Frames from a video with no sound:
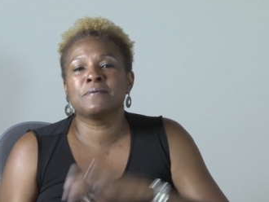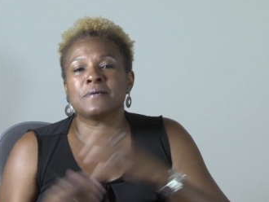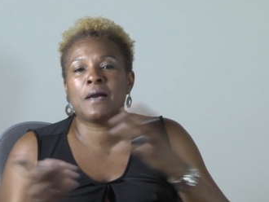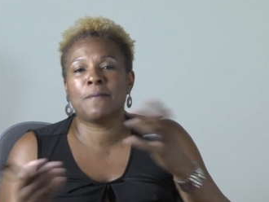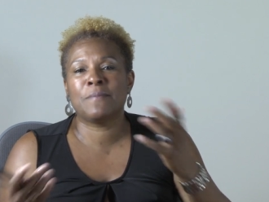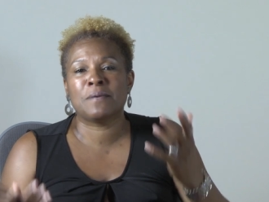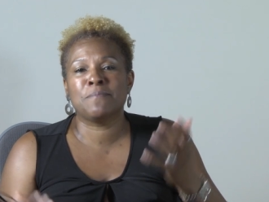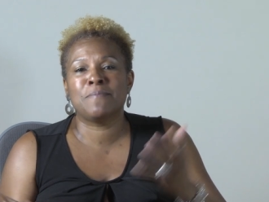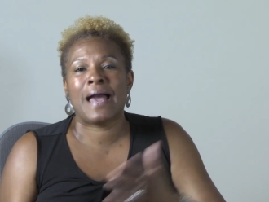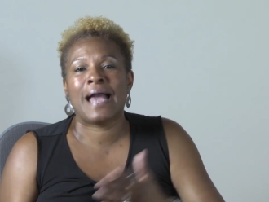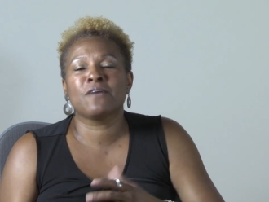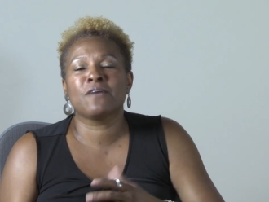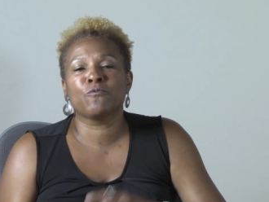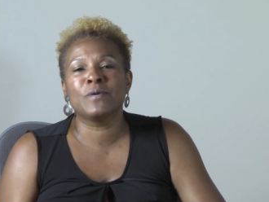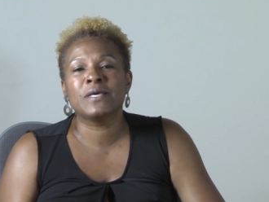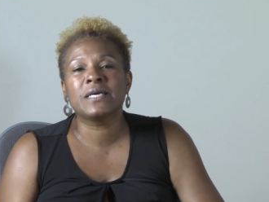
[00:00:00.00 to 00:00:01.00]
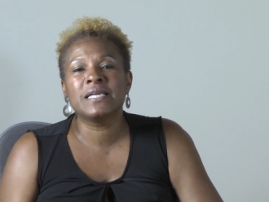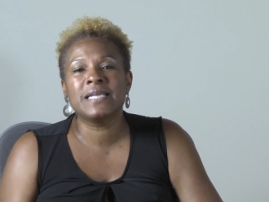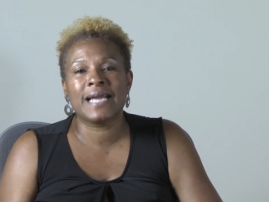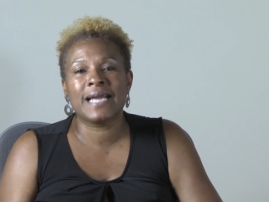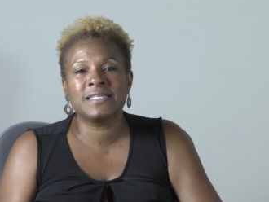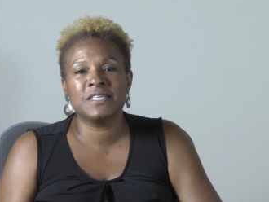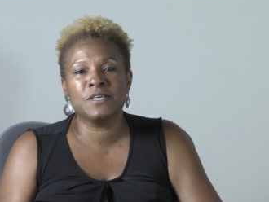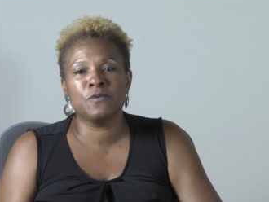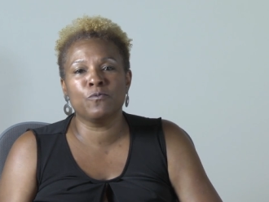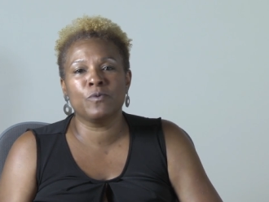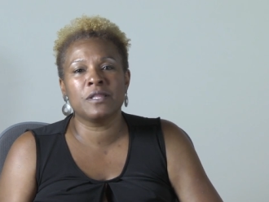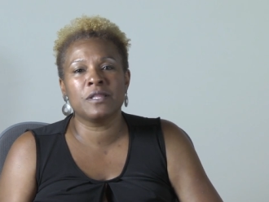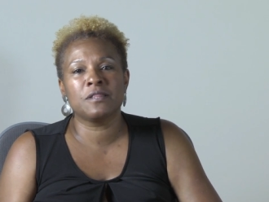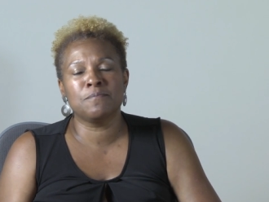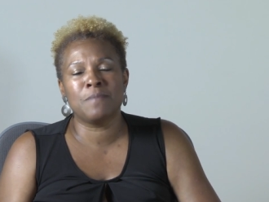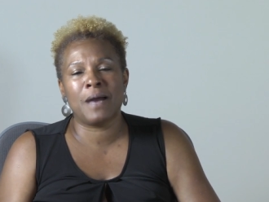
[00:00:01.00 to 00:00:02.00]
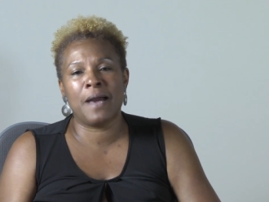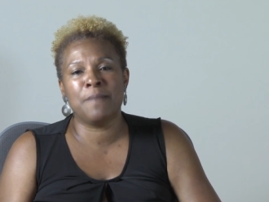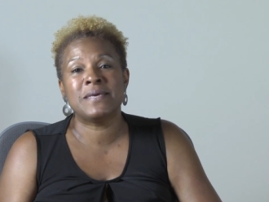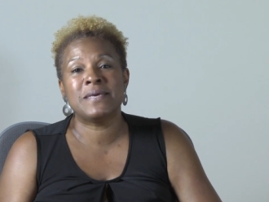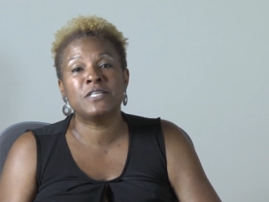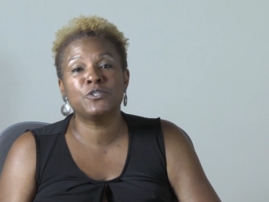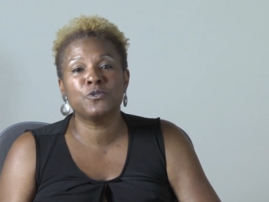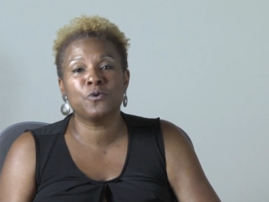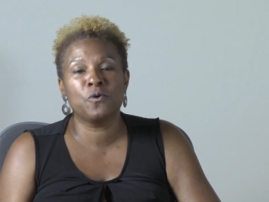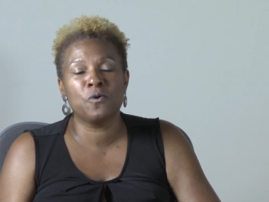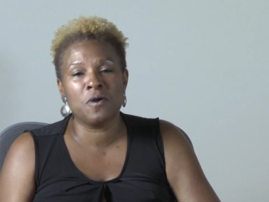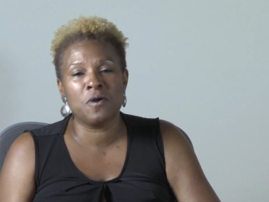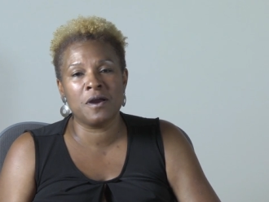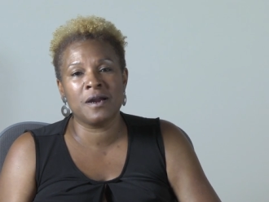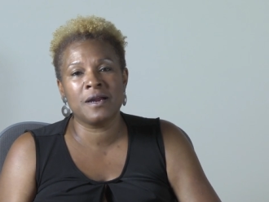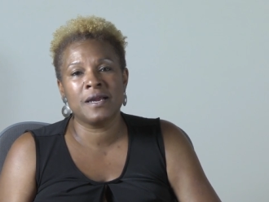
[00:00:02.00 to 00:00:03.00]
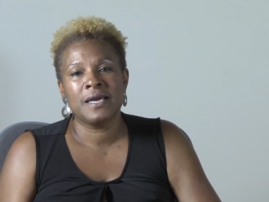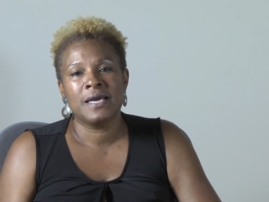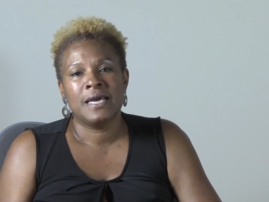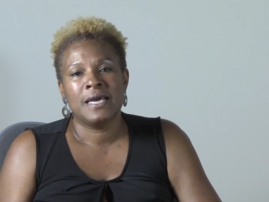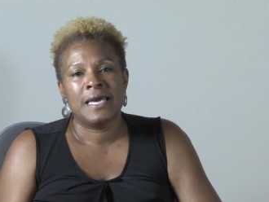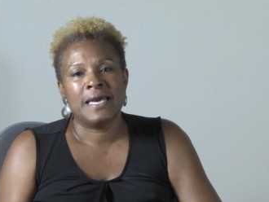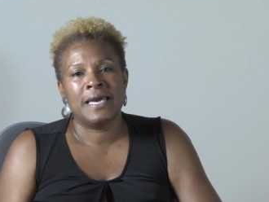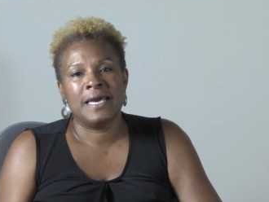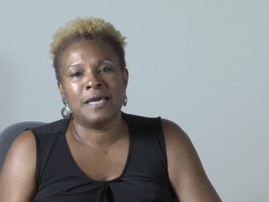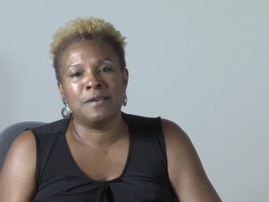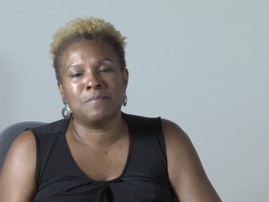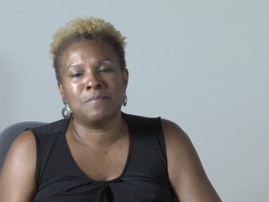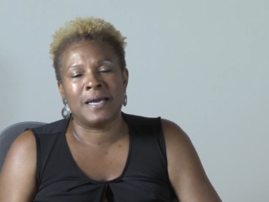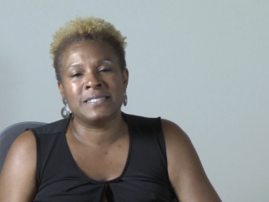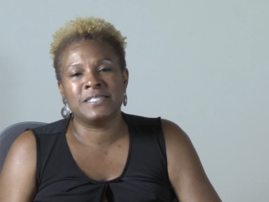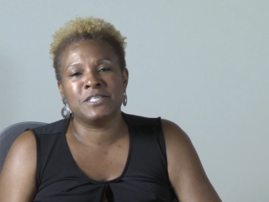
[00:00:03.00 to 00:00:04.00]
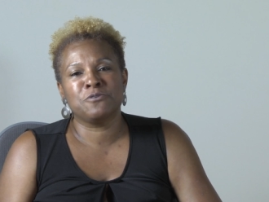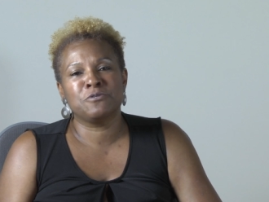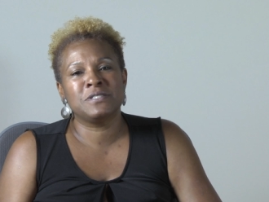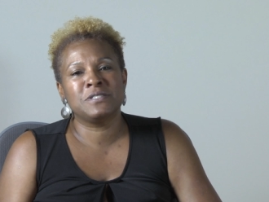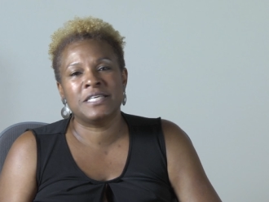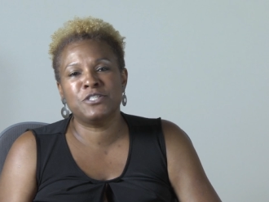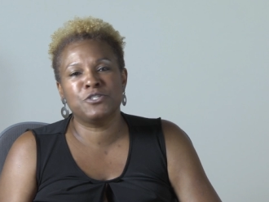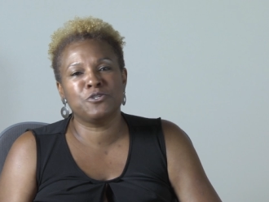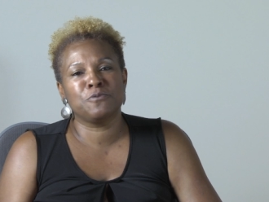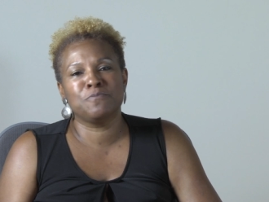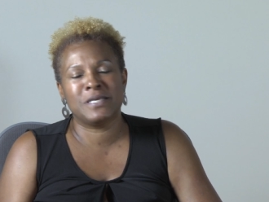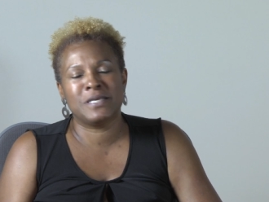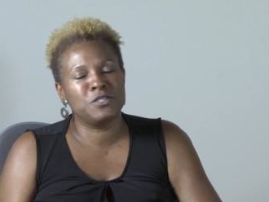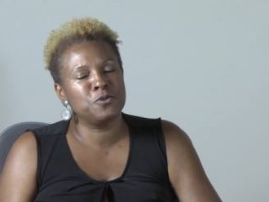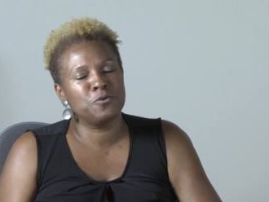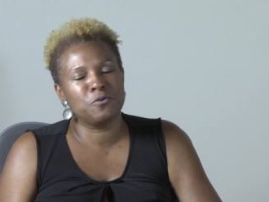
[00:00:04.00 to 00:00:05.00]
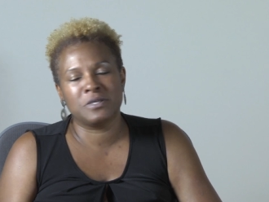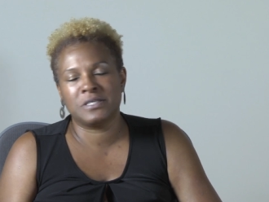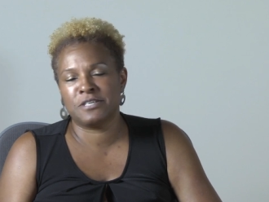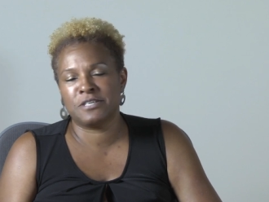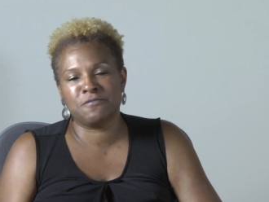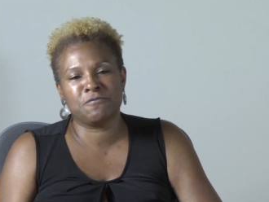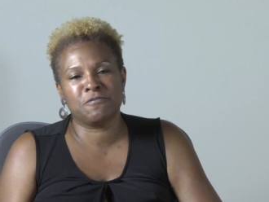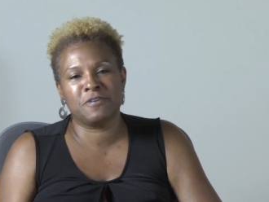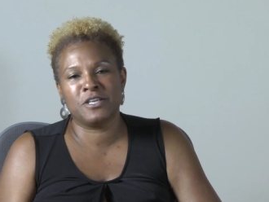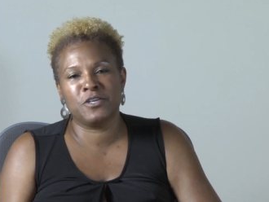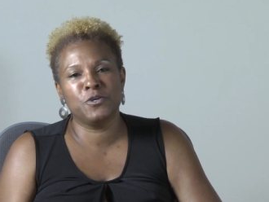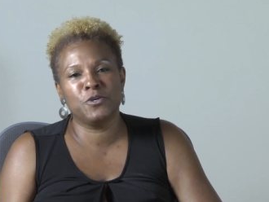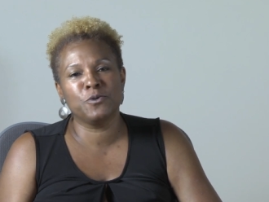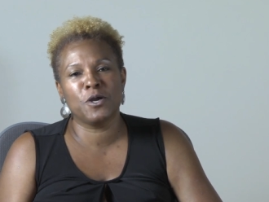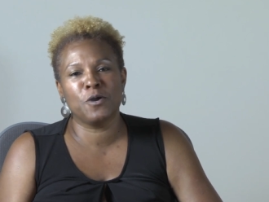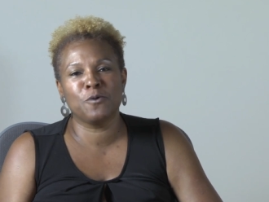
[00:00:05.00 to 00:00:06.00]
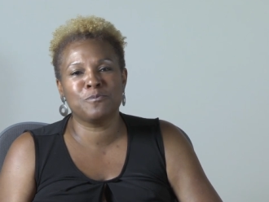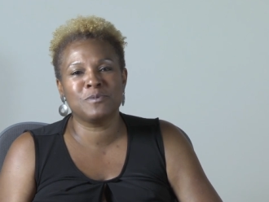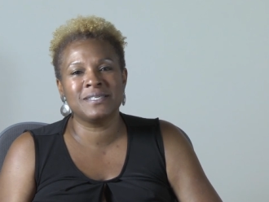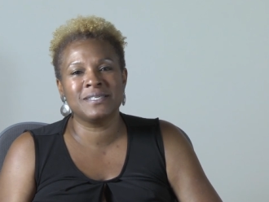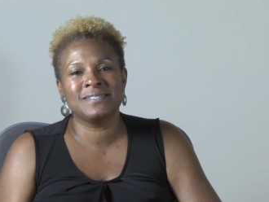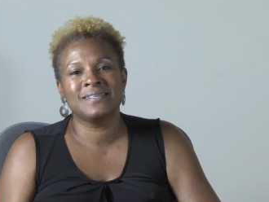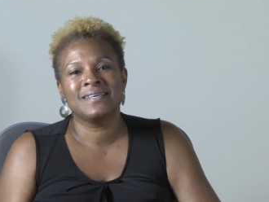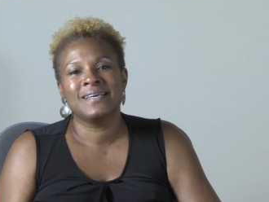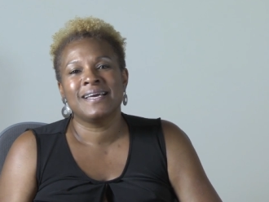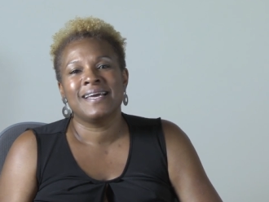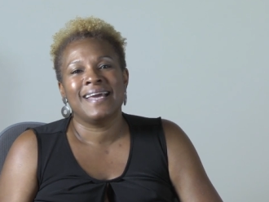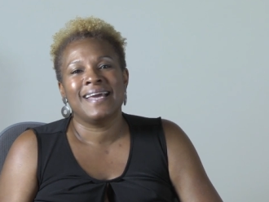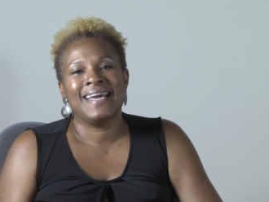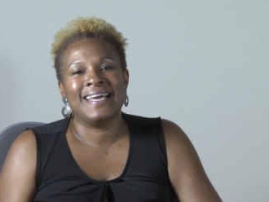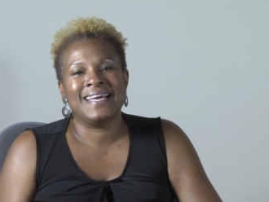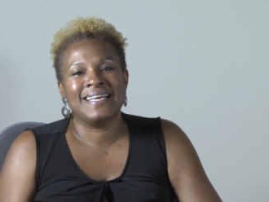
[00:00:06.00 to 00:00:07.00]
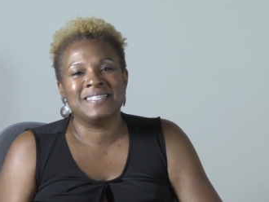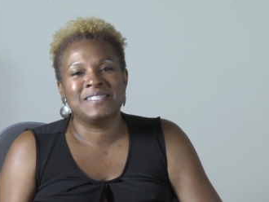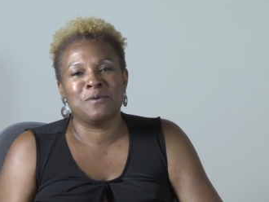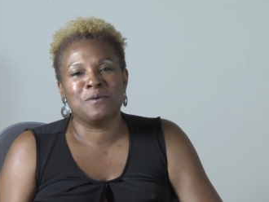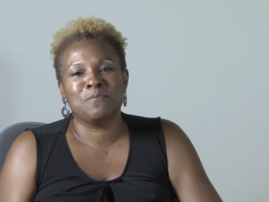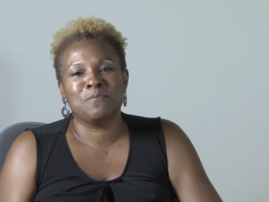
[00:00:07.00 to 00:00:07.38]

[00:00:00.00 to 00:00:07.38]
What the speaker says: coming back and reconnecting with my mentor and my dear teacher, mentor, dear friend Hugh Copeland, and